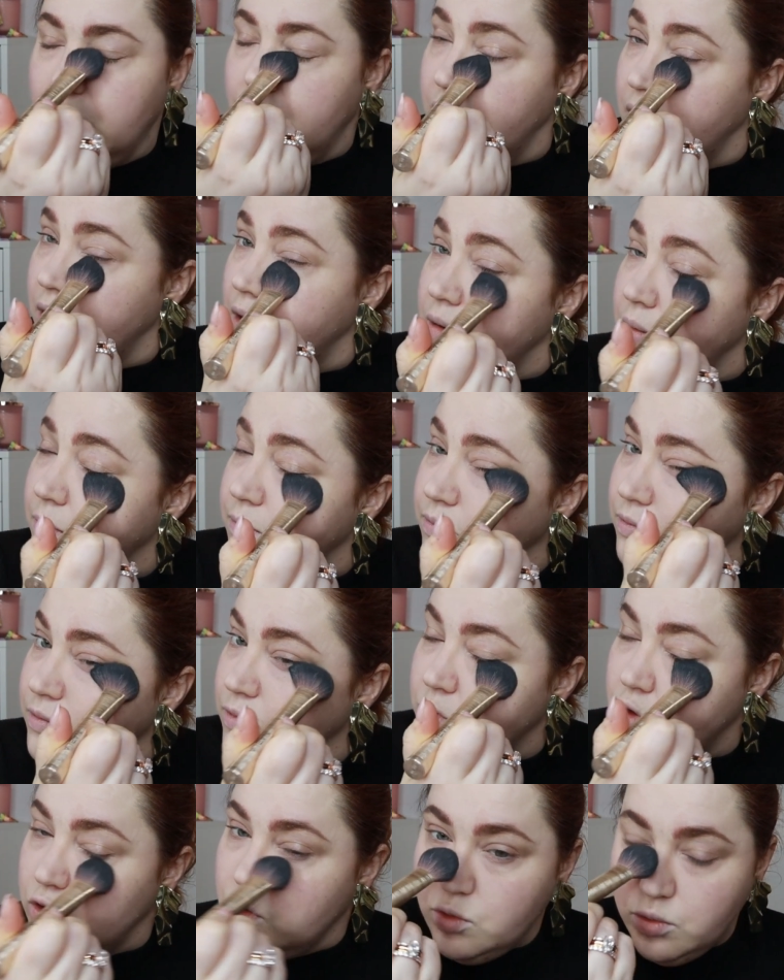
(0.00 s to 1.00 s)

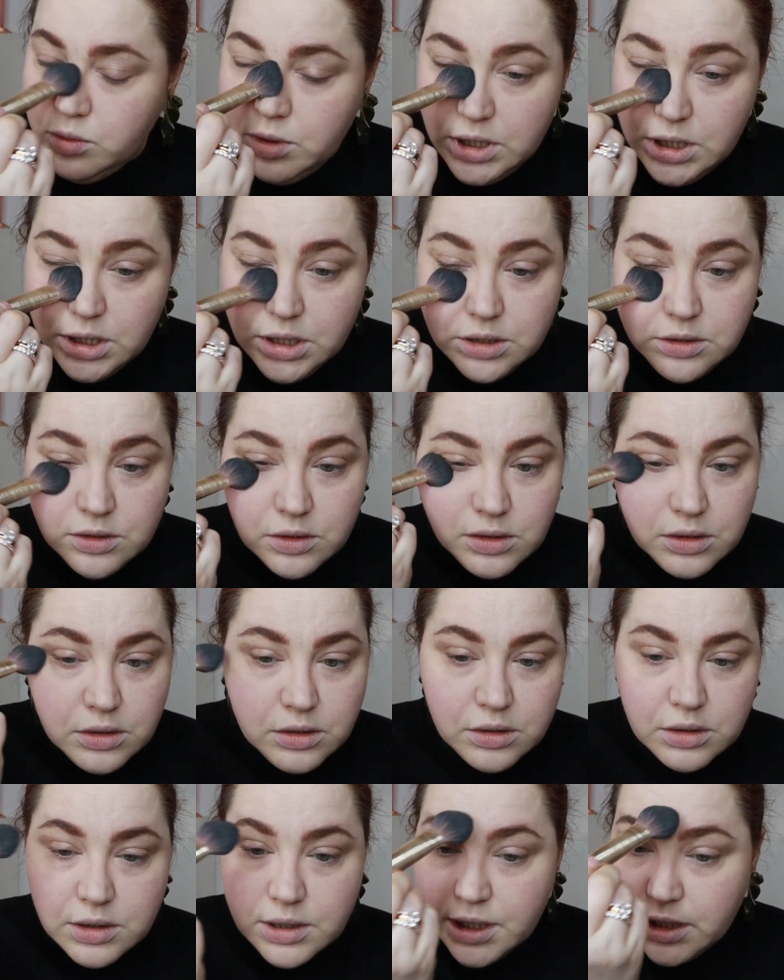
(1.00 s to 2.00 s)
to read
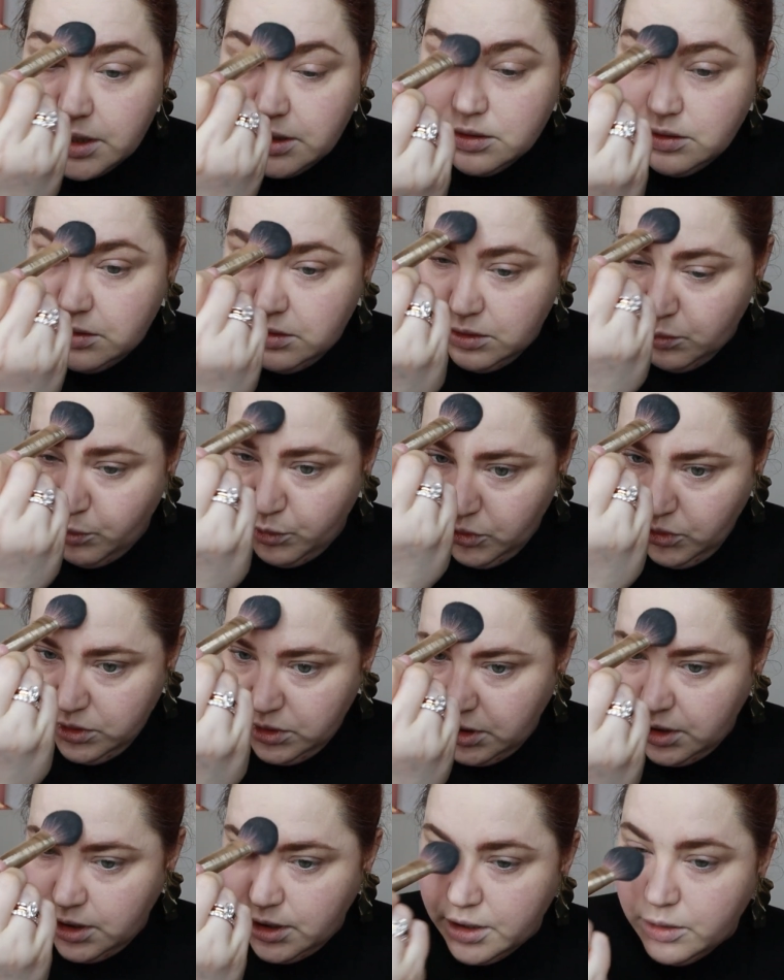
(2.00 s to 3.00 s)
like the
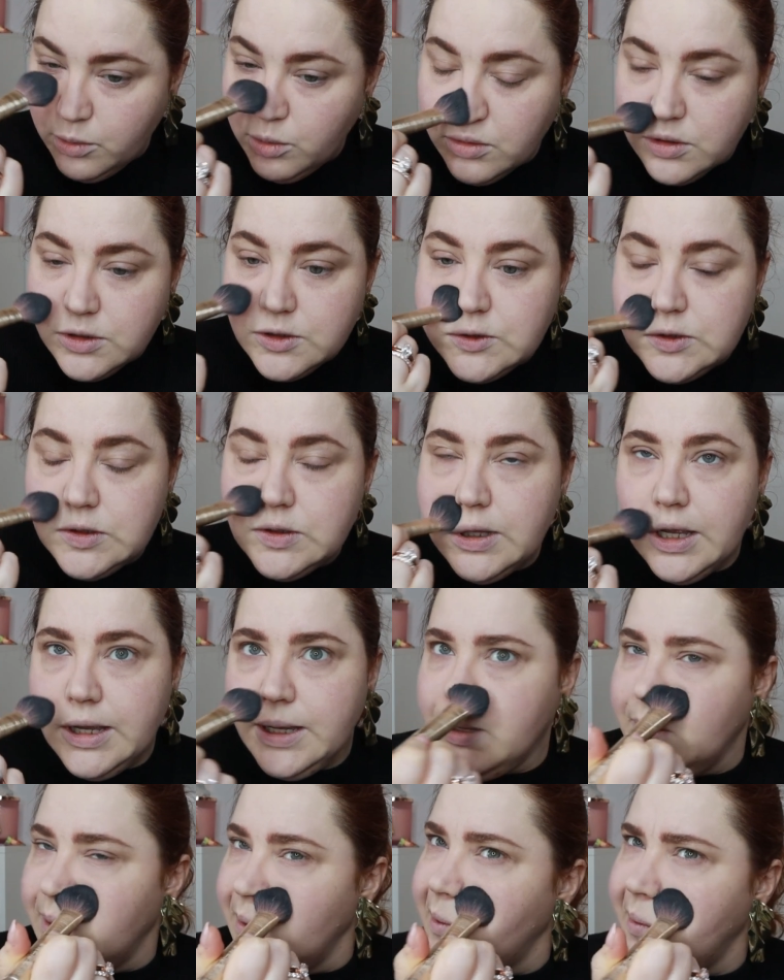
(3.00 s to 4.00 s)
book I was
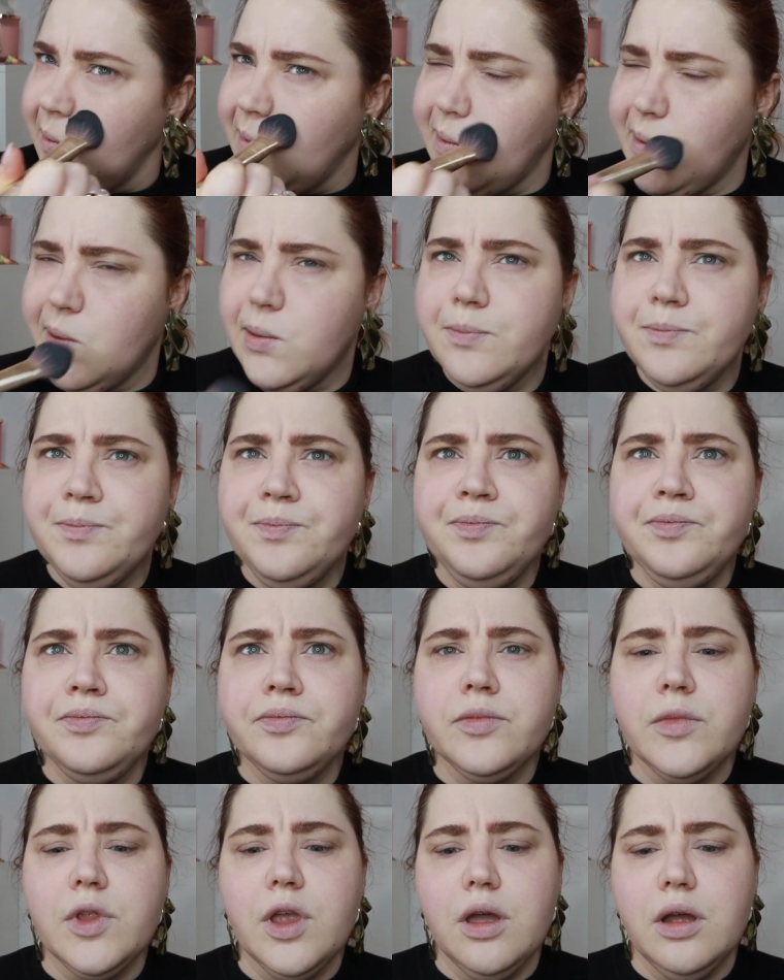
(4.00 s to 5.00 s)
like
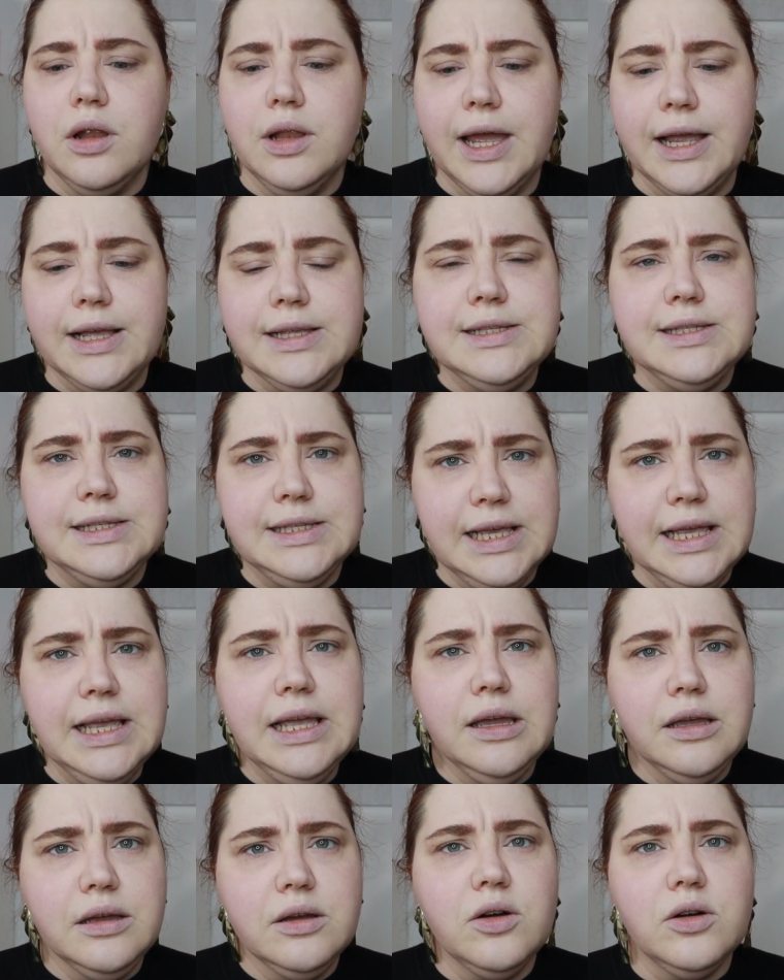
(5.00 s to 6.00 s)

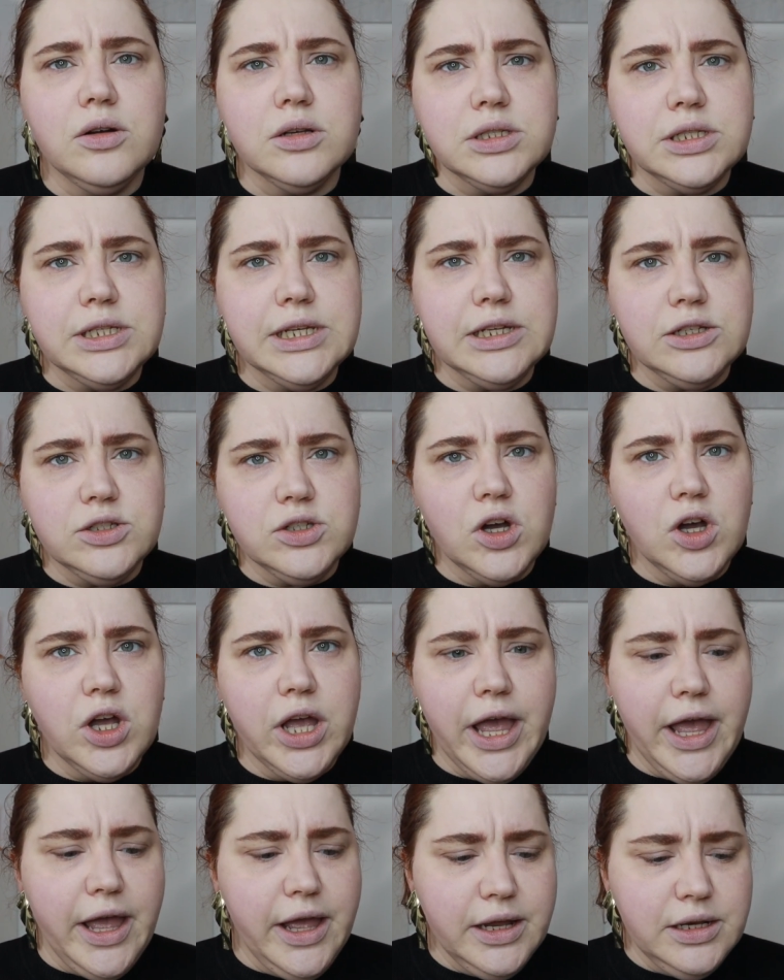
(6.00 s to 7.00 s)
seeing on
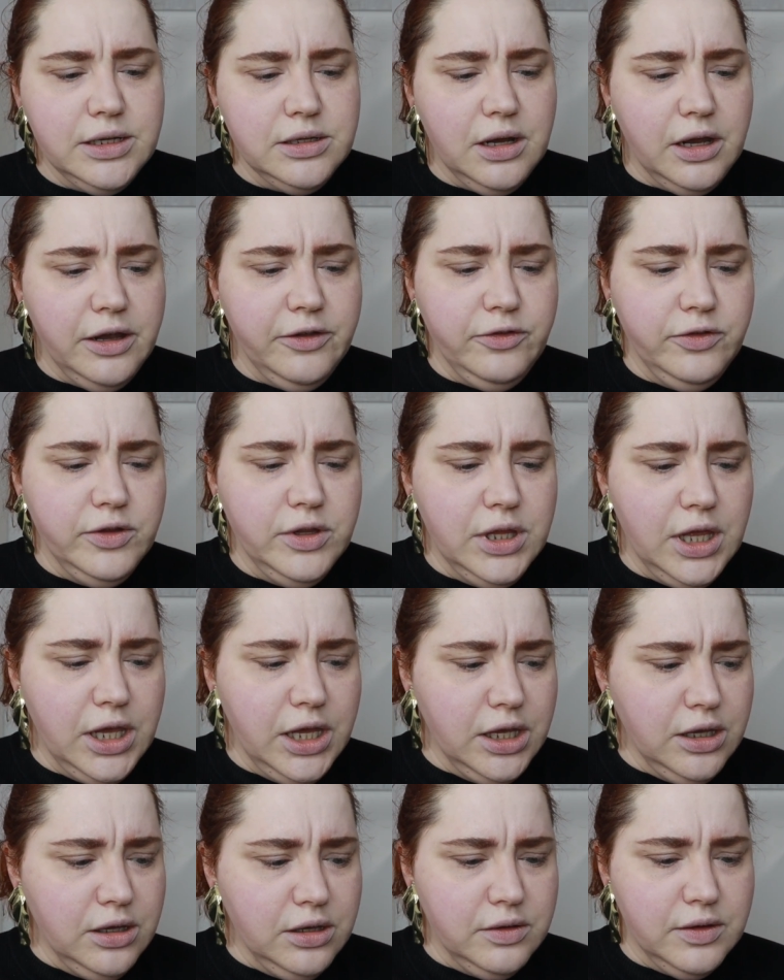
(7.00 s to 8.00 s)
TikTok ad. I feel
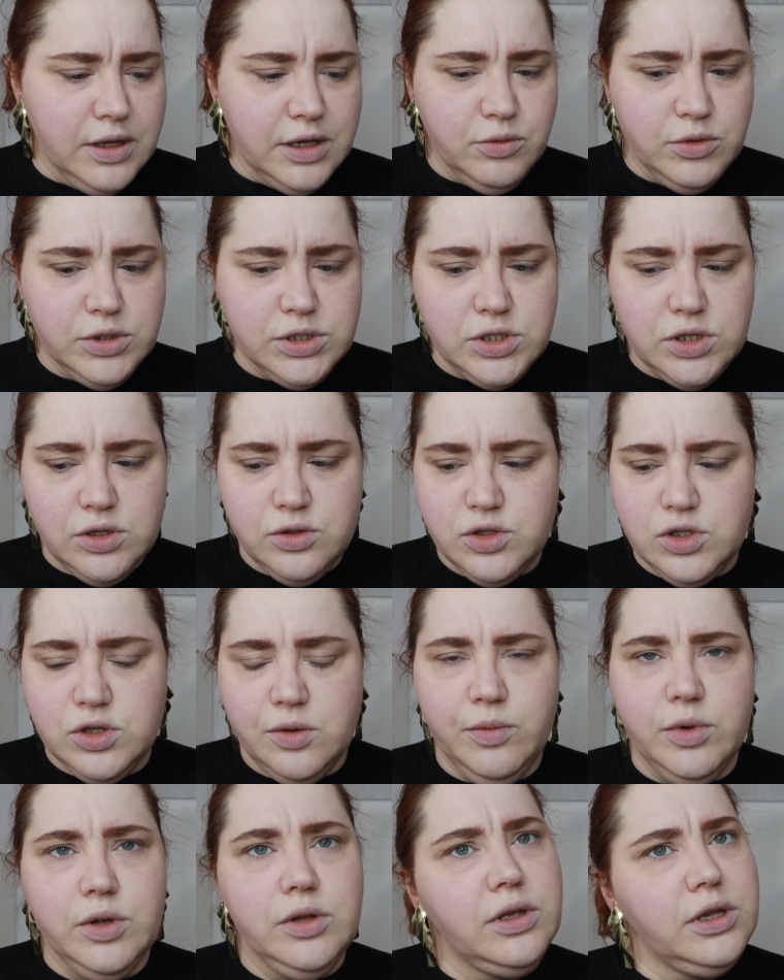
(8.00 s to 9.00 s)
like that was
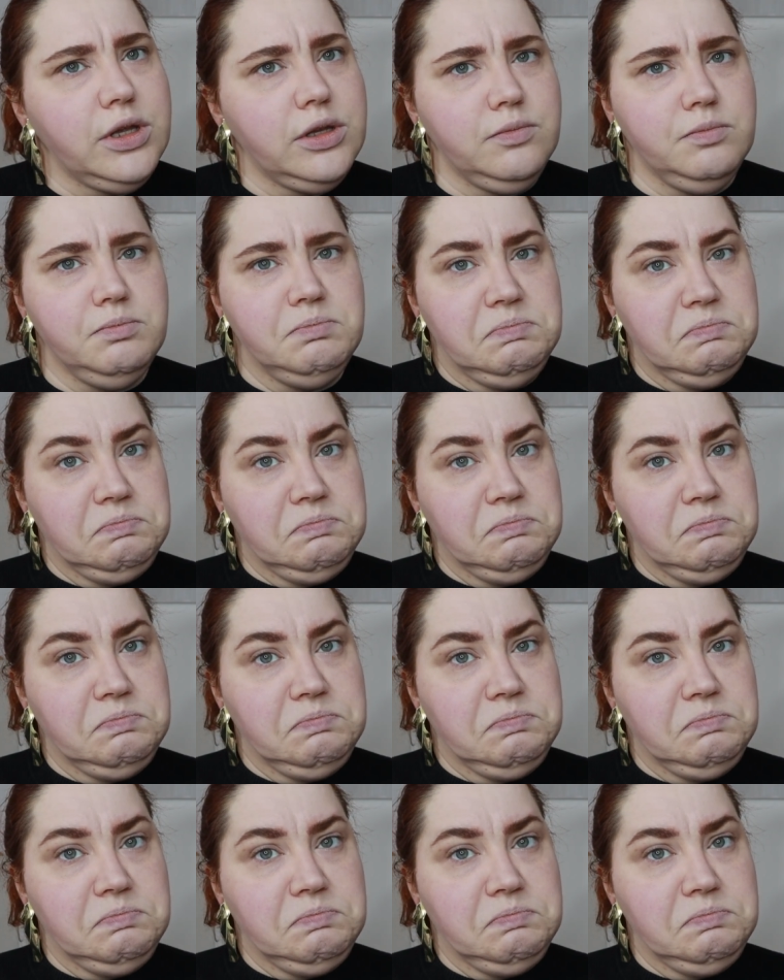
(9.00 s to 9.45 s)
someone like,